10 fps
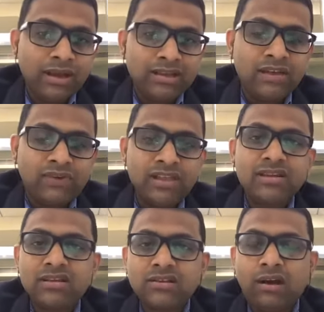The first
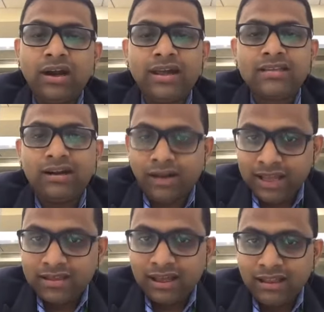is called as the dry
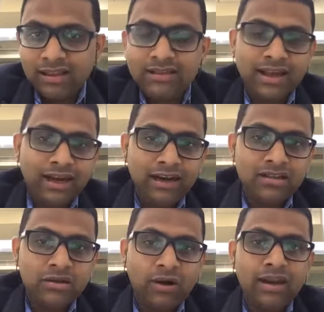skin, the second is
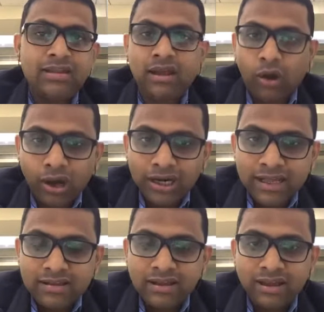called as the oily
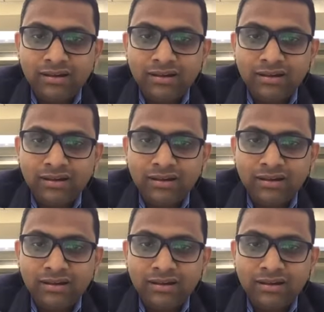skin,